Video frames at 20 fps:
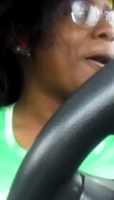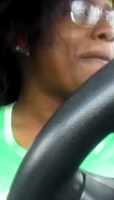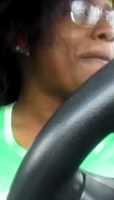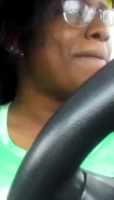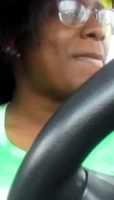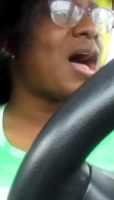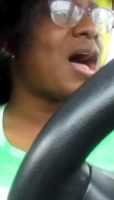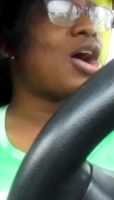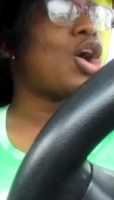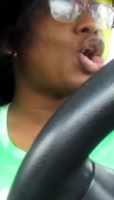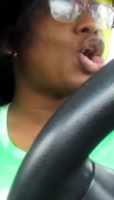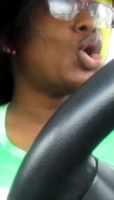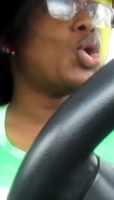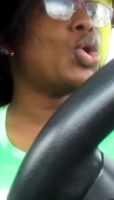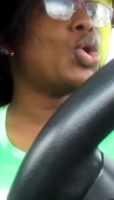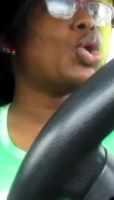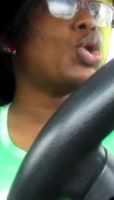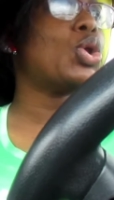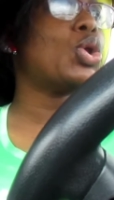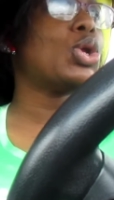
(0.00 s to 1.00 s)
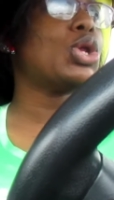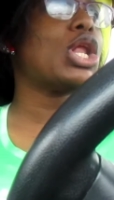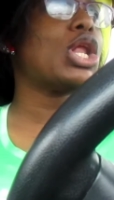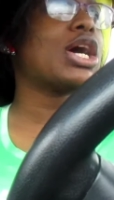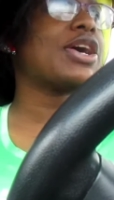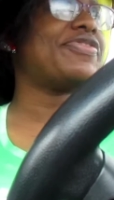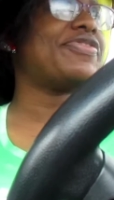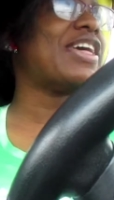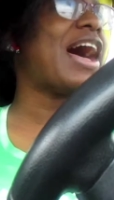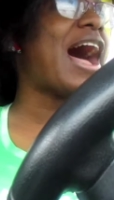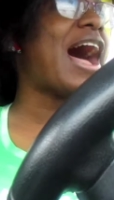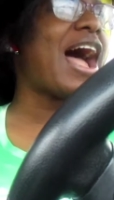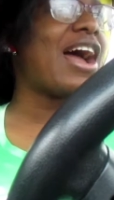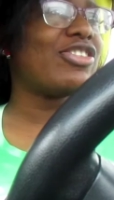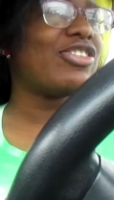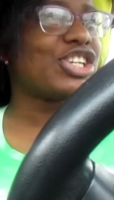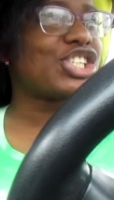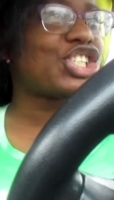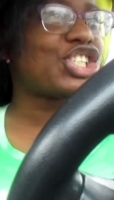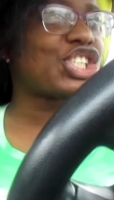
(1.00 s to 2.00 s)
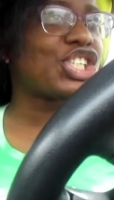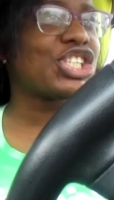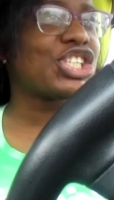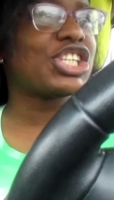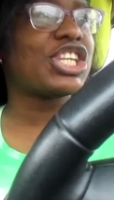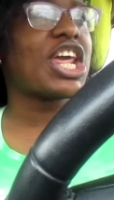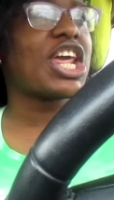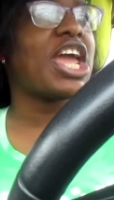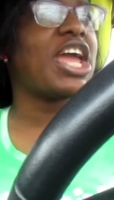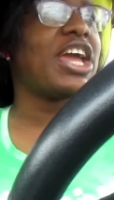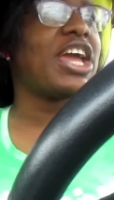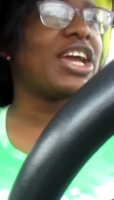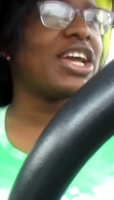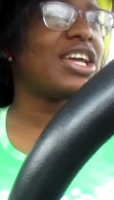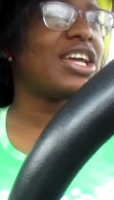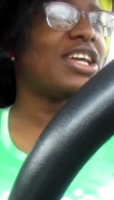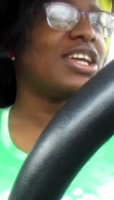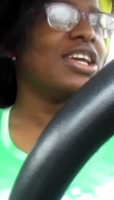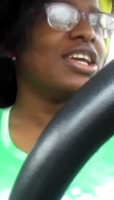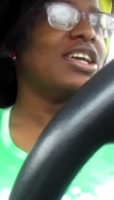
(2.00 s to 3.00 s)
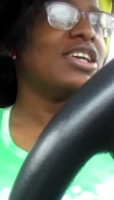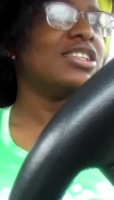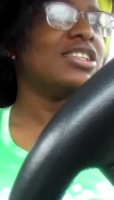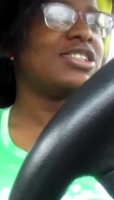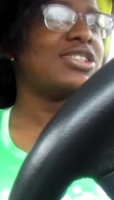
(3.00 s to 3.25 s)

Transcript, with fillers: My whole look of the Irish thing.